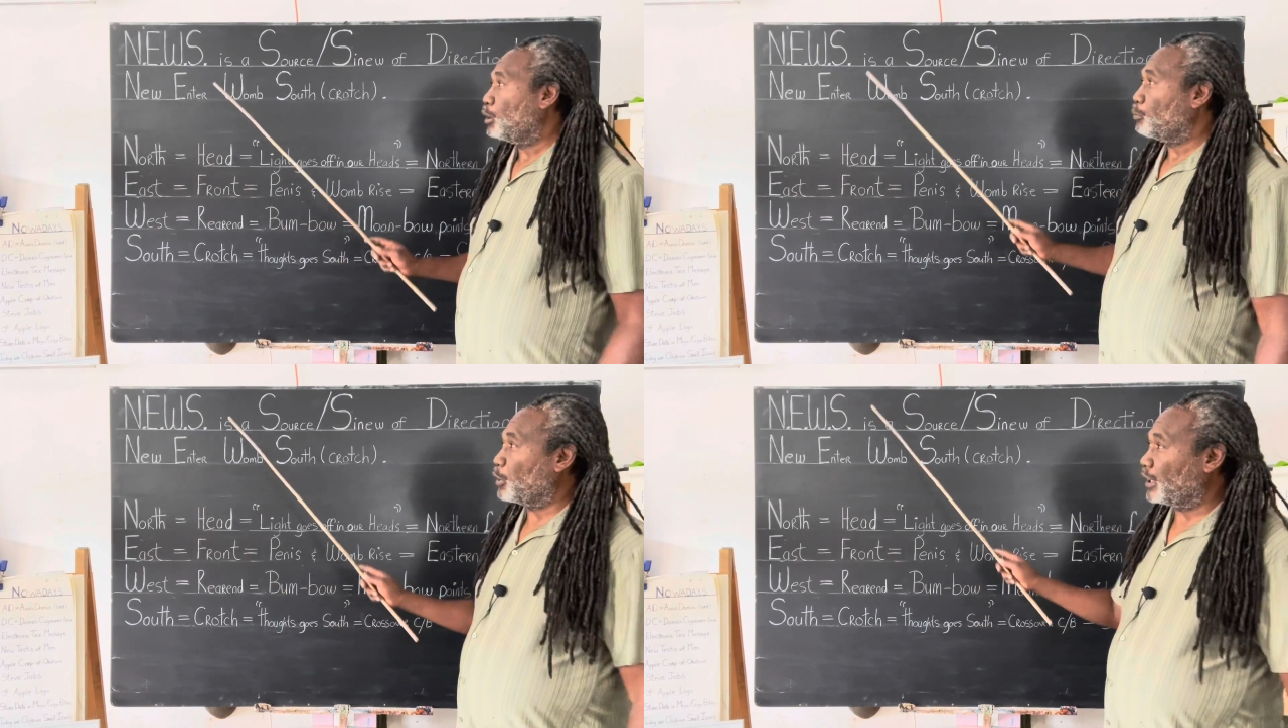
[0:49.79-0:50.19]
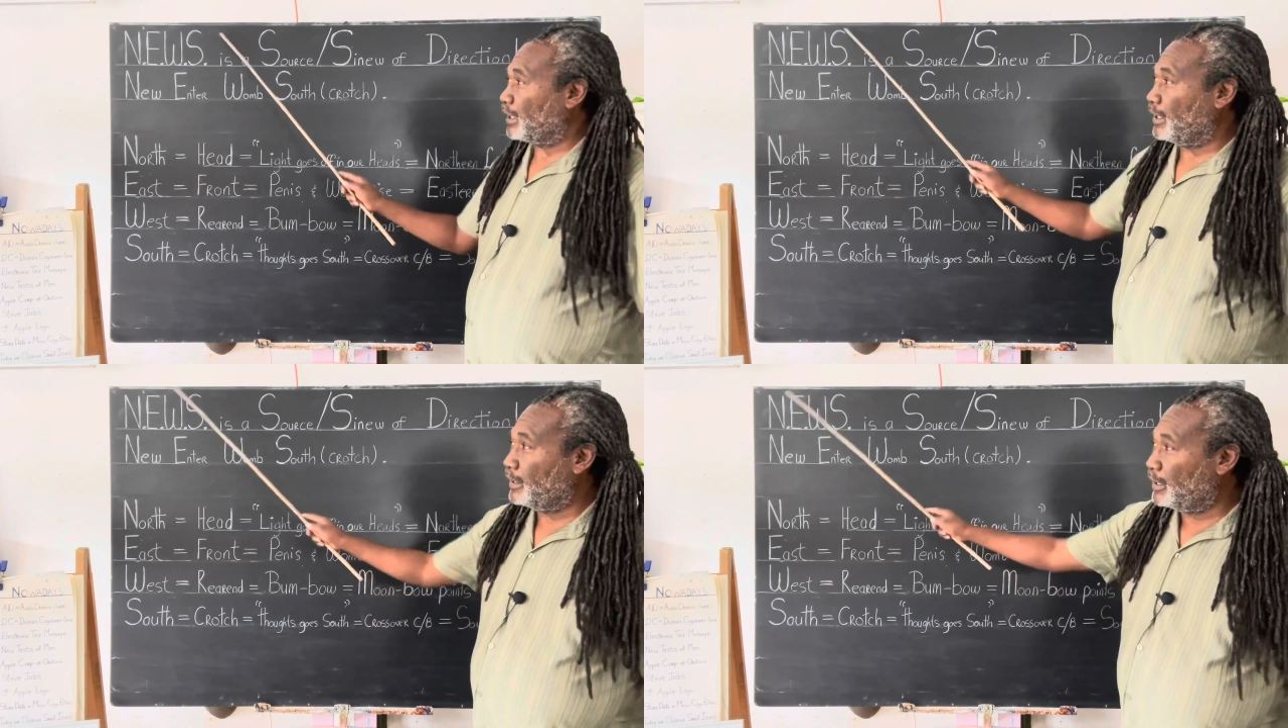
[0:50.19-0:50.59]
But
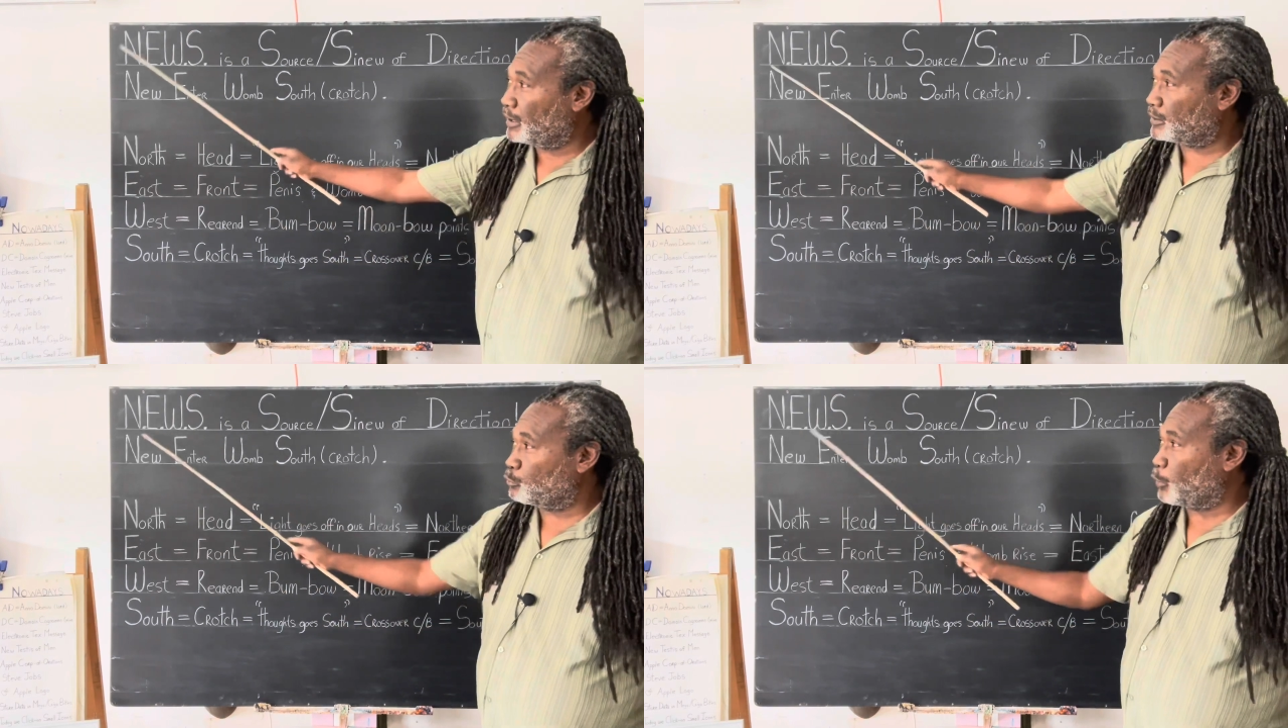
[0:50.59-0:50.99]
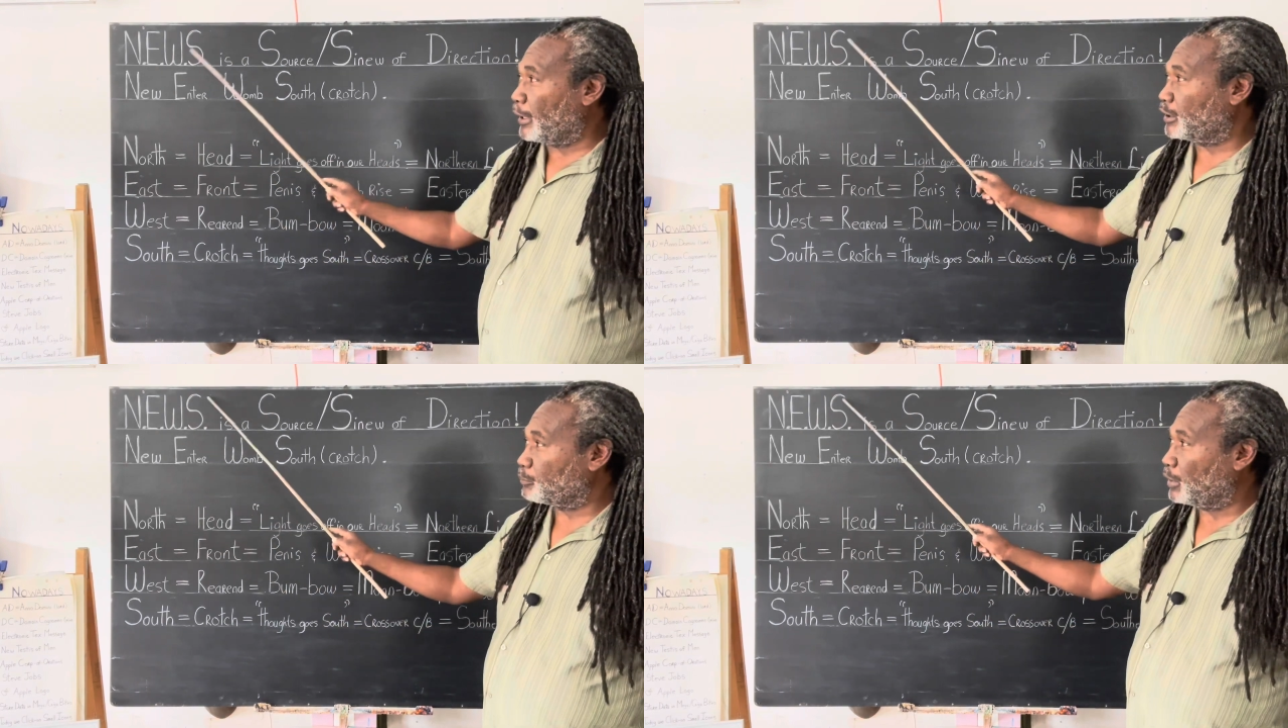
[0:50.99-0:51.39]
in this
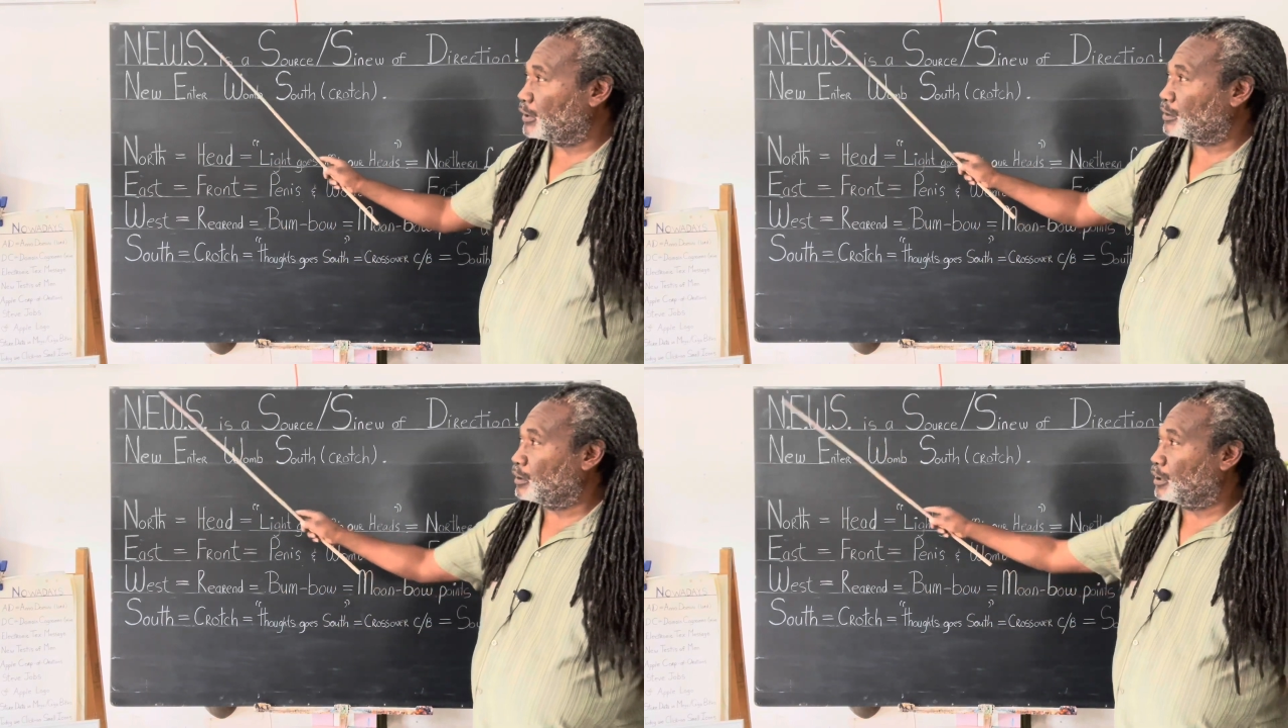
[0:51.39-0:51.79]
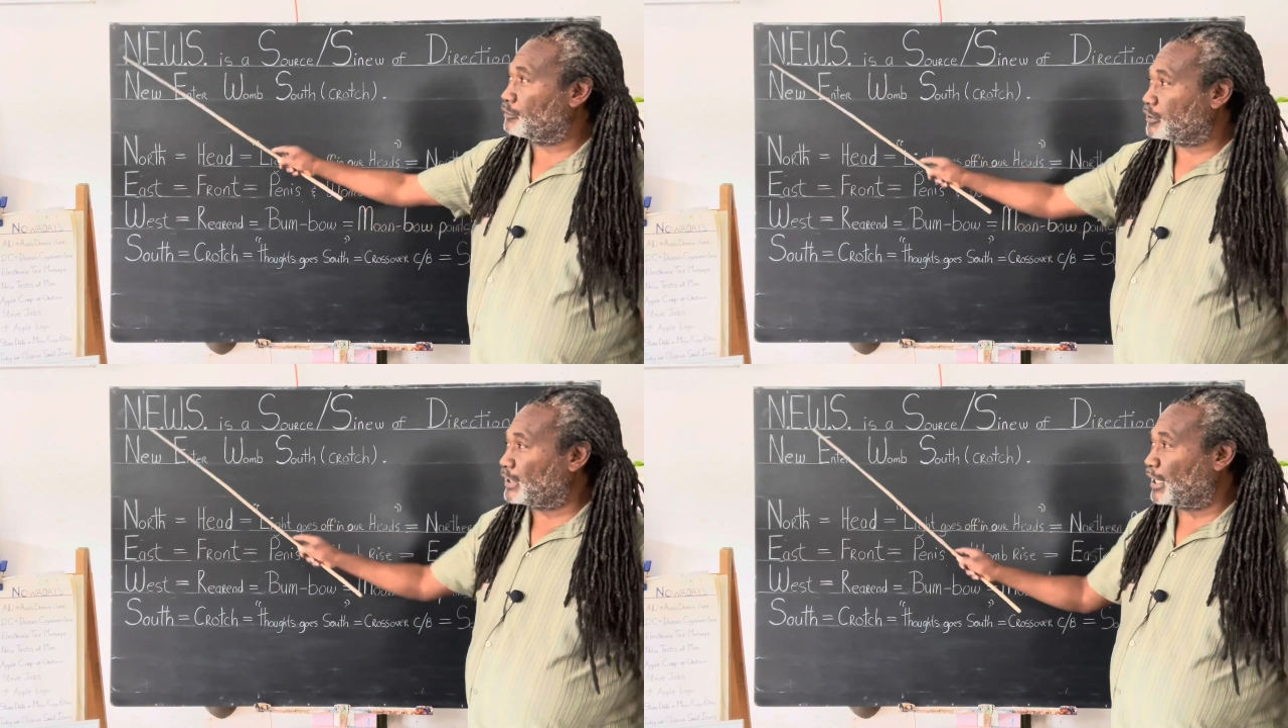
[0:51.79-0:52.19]
arrangement of
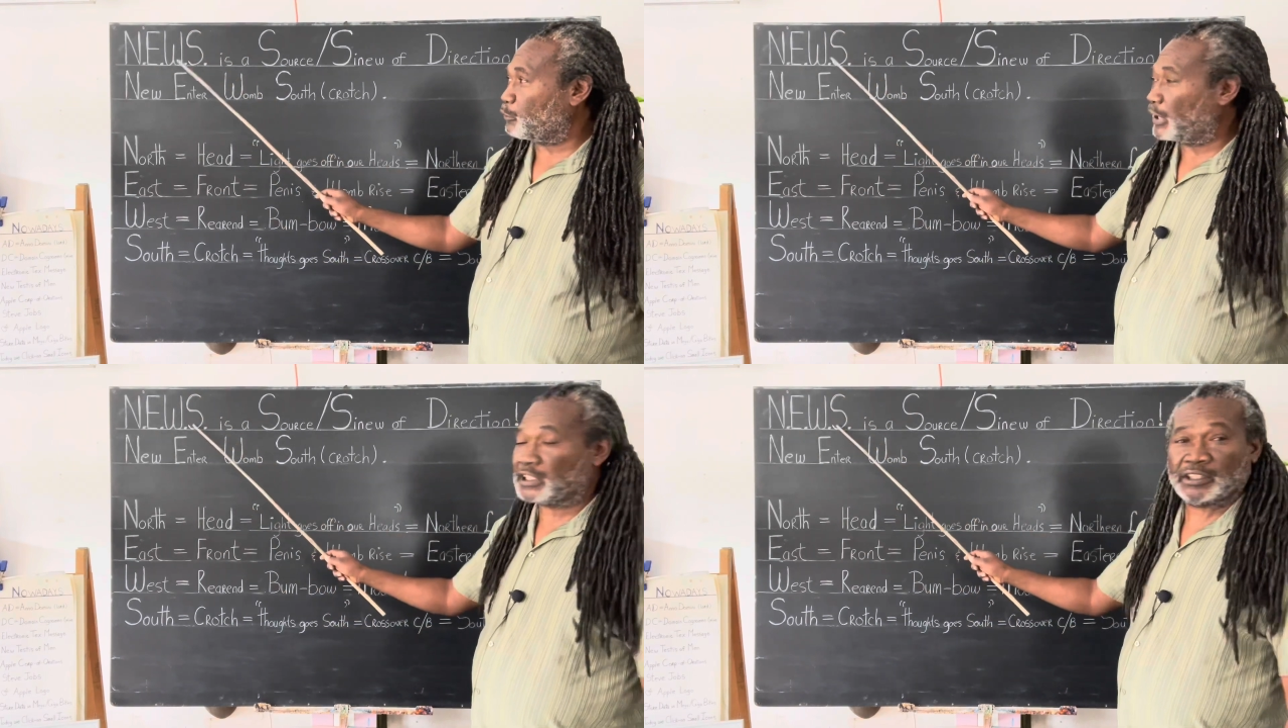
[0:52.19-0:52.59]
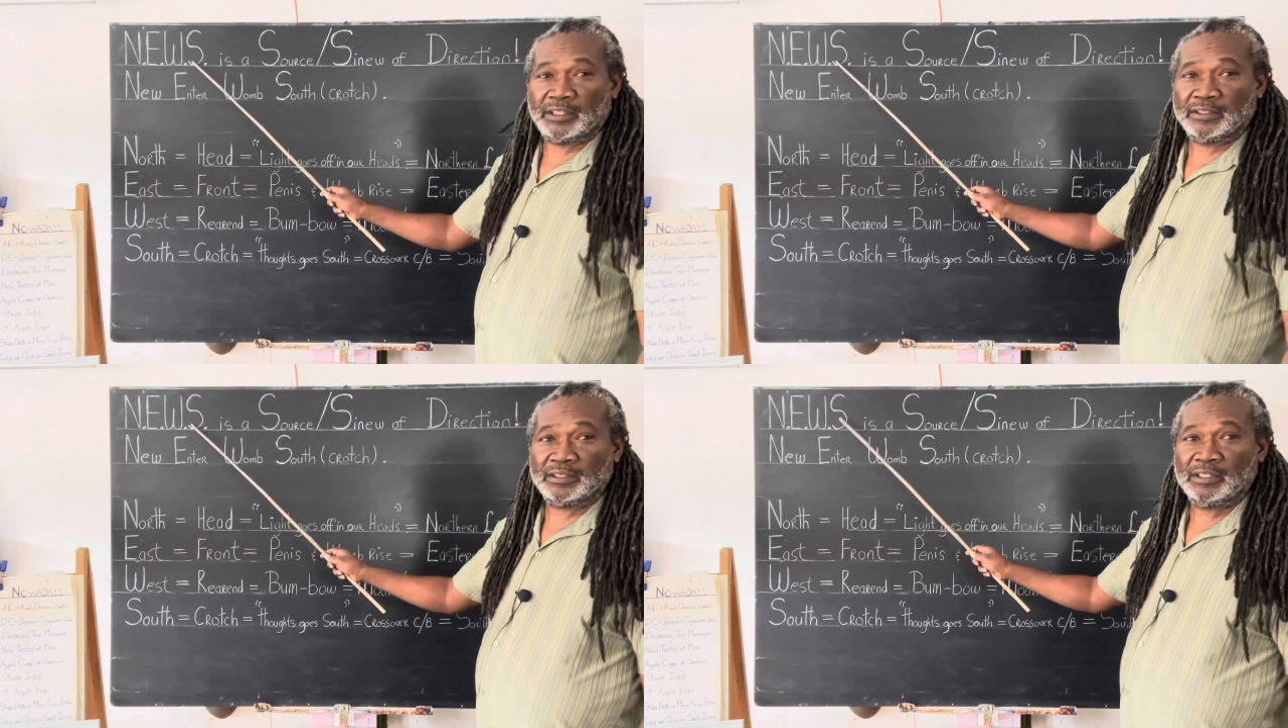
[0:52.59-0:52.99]
the
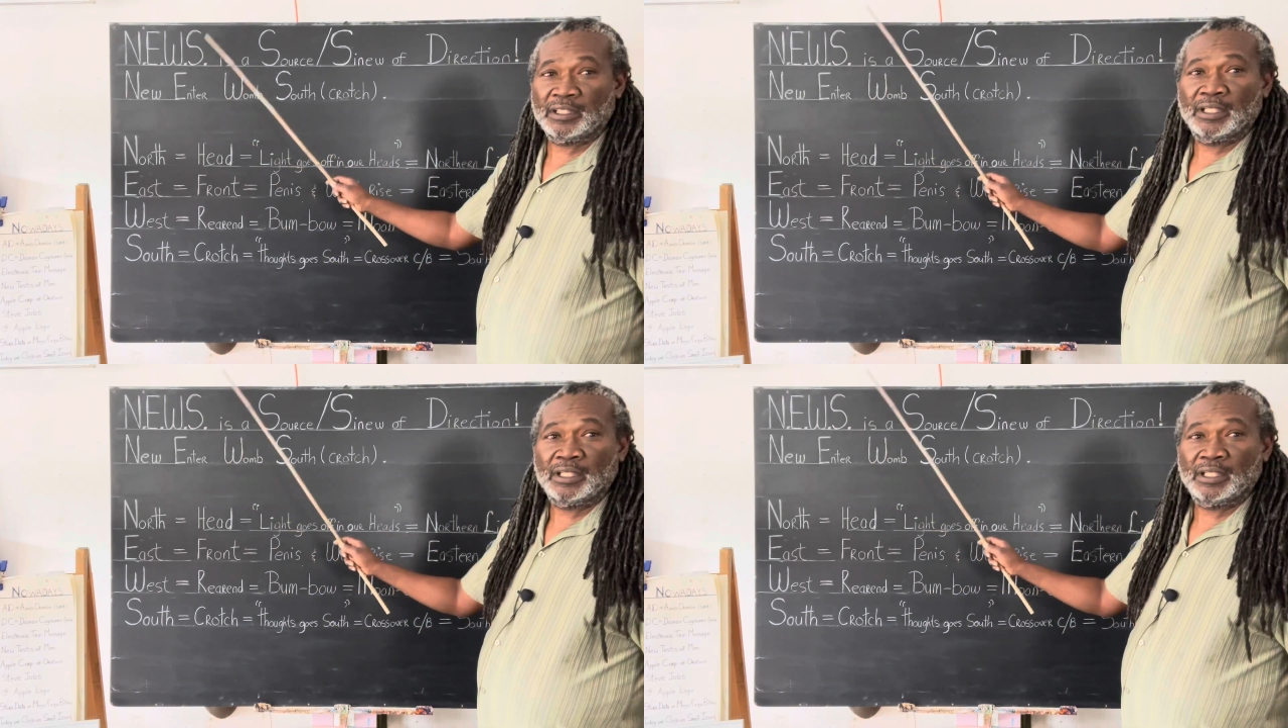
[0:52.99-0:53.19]
directions,